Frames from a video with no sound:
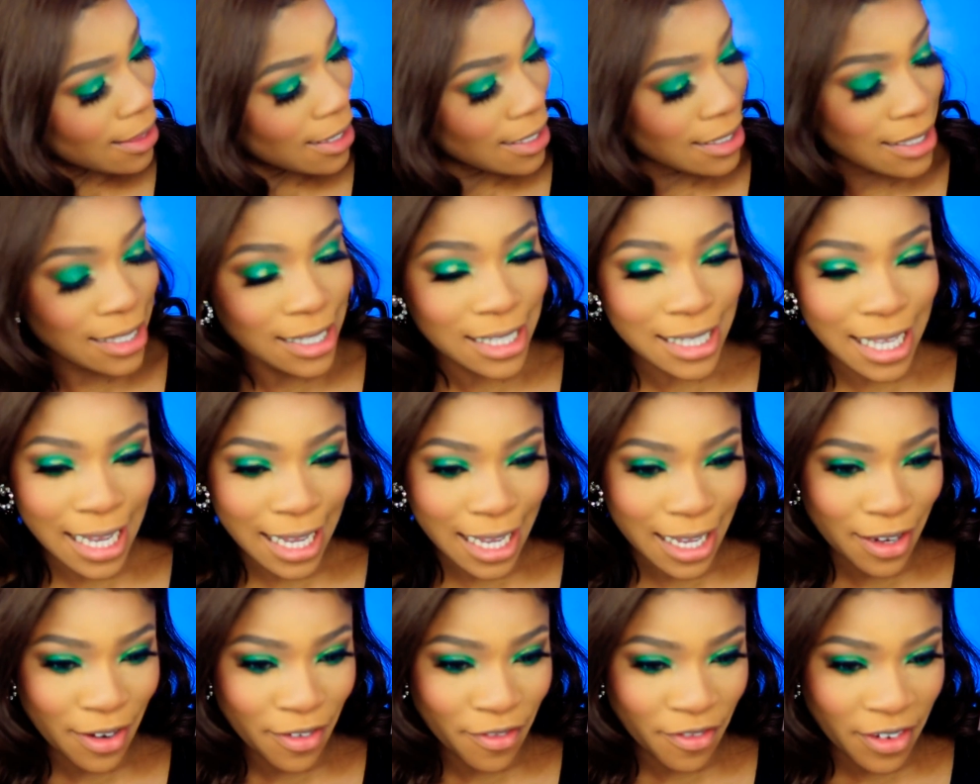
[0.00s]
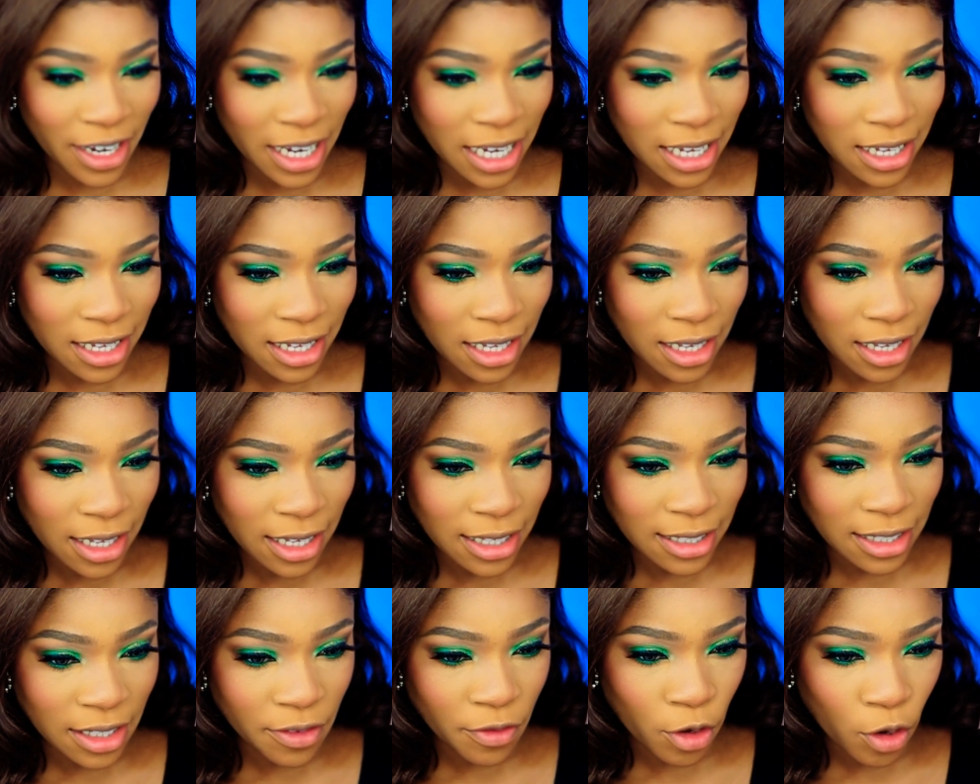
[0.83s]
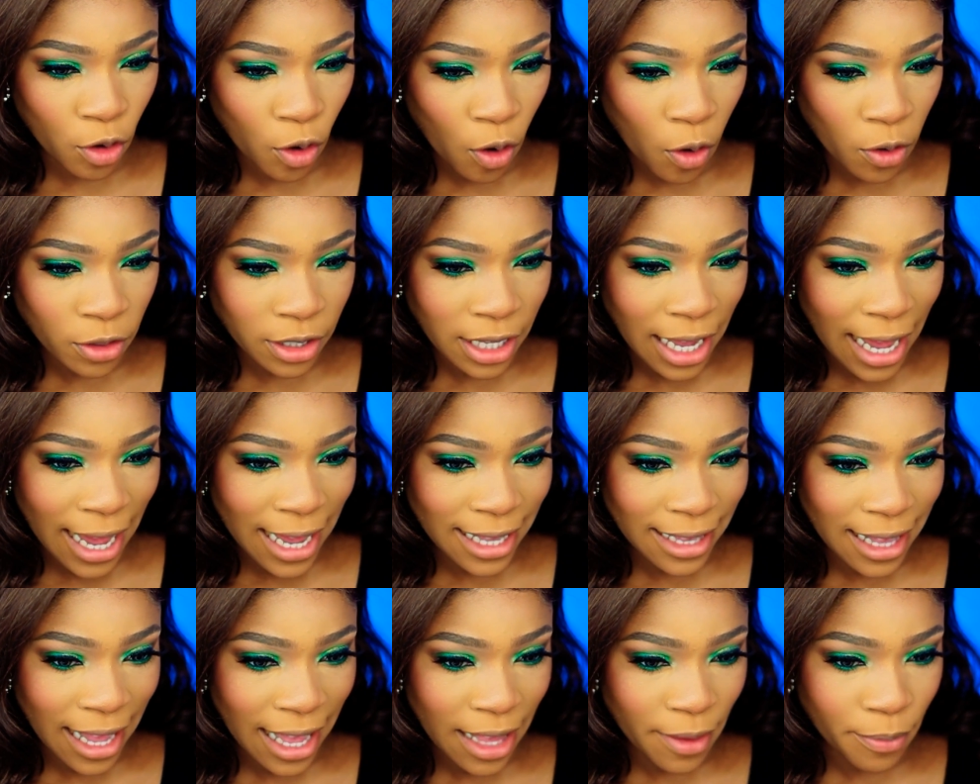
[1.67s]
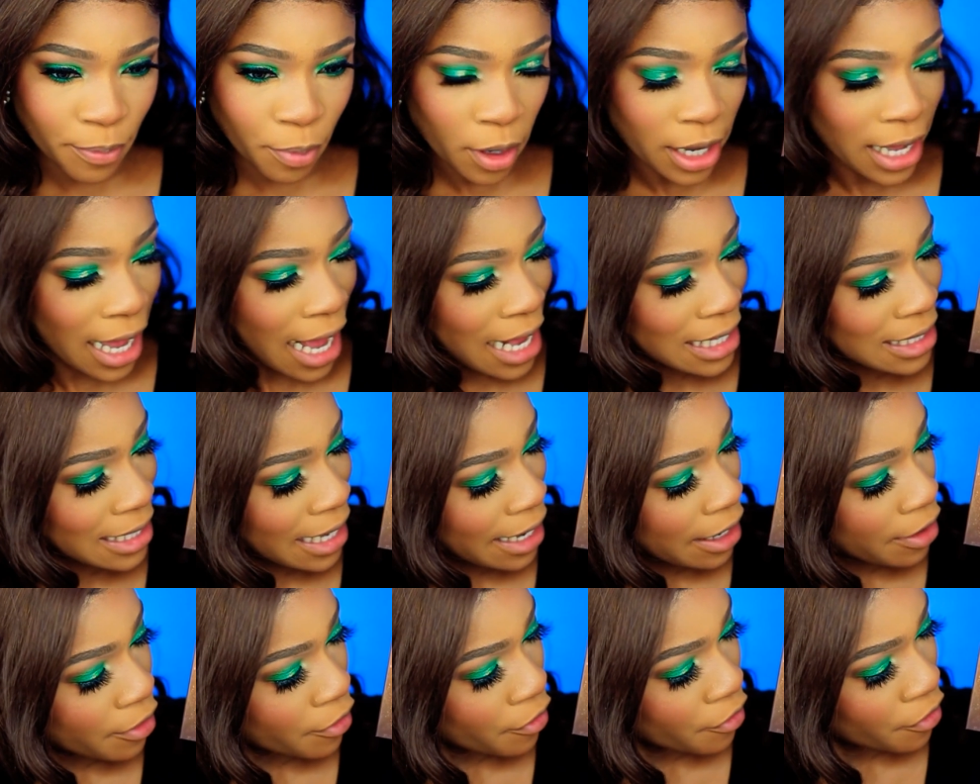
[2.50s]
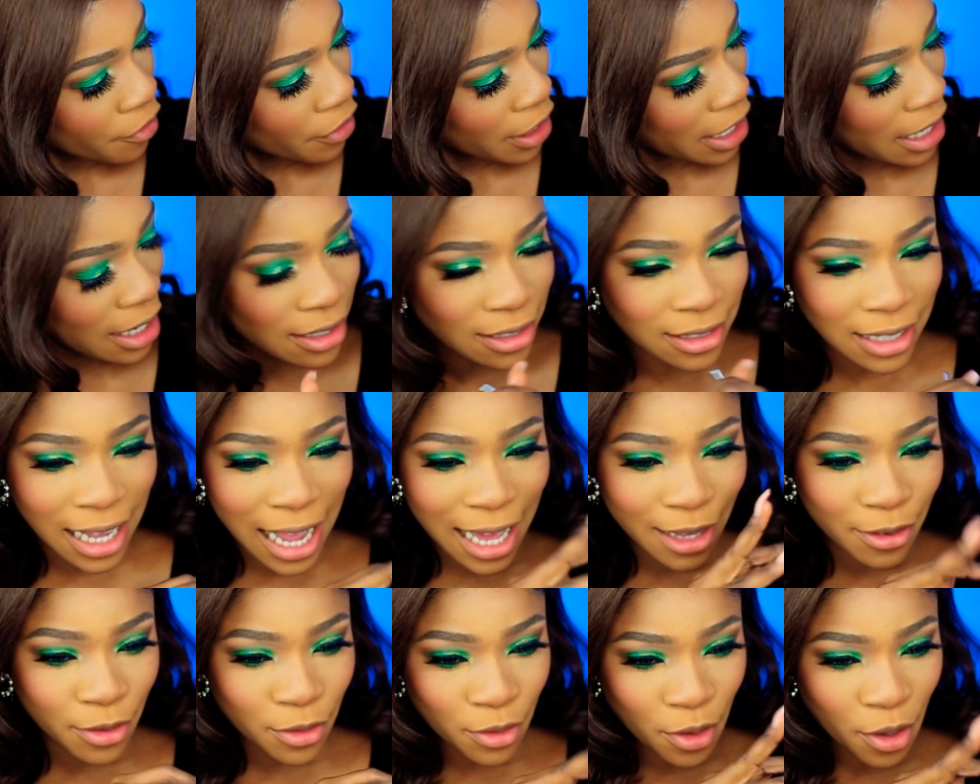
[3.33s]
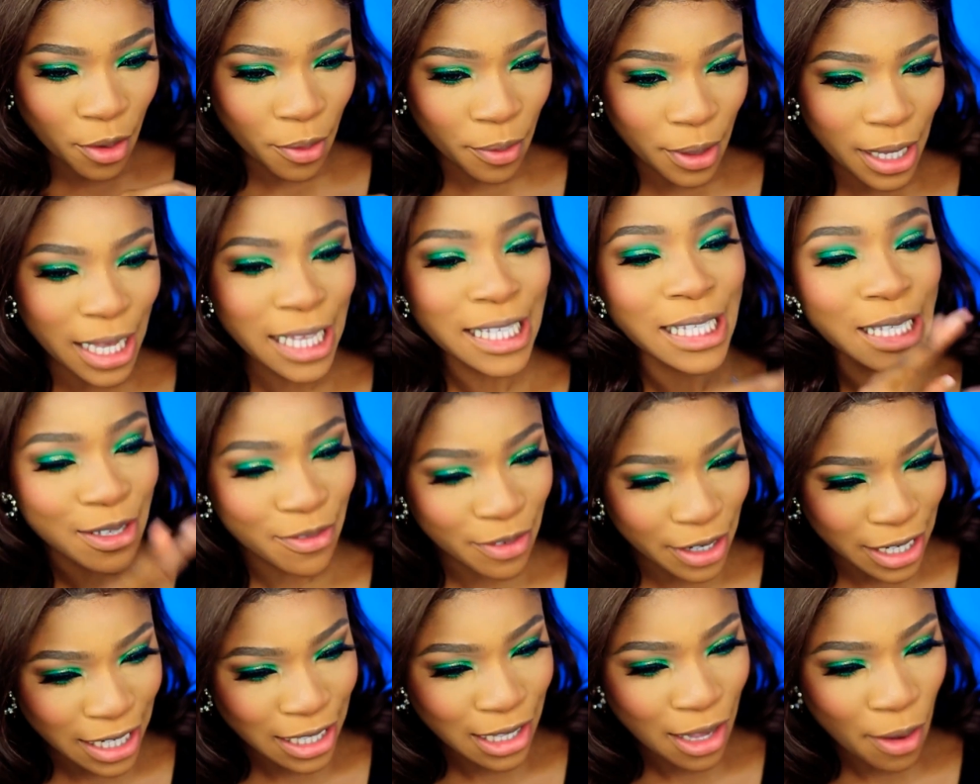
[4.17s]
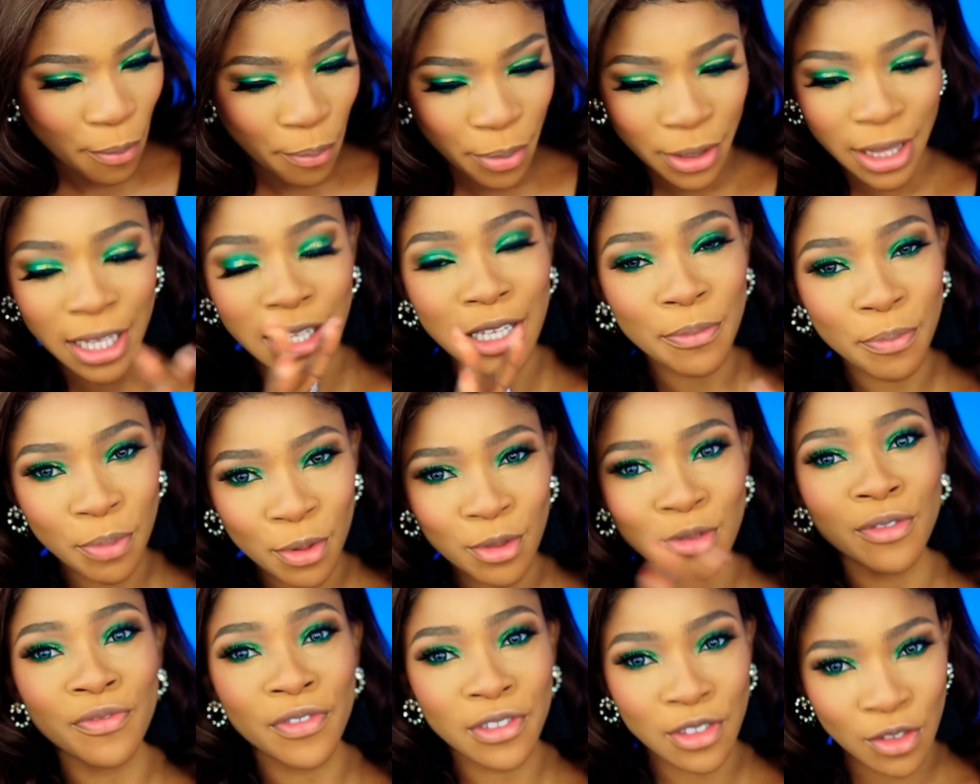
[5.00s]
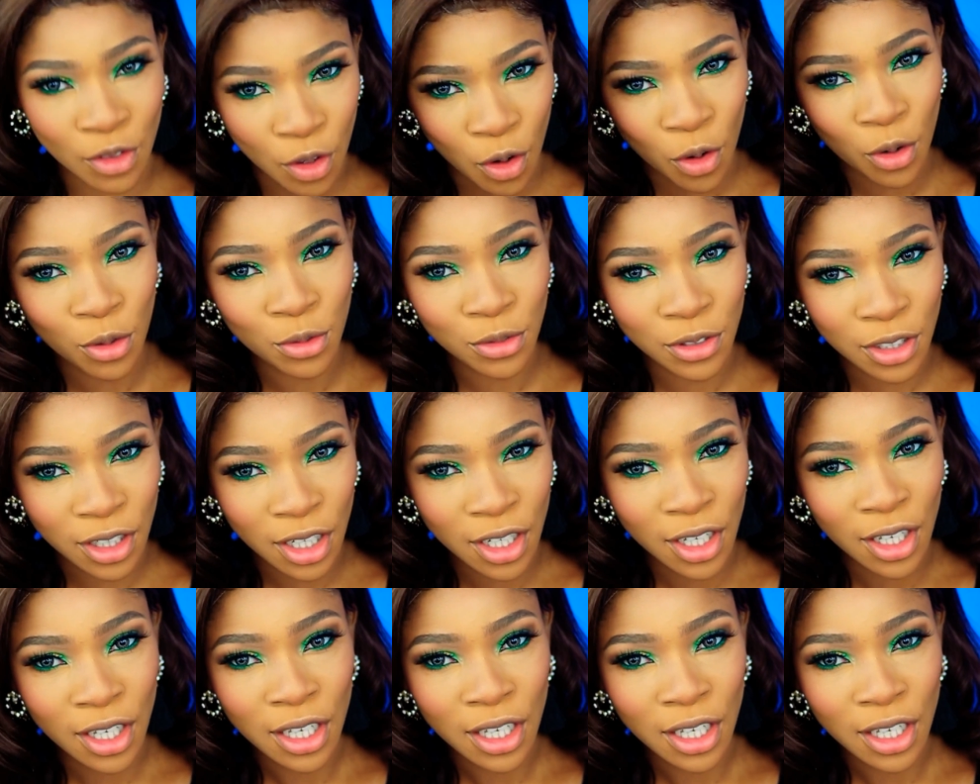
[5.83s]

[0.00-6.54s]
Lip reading: This is like a green, it's a gold highlight, but it has like green, I don't know, it's green, but then it pulls off as gold.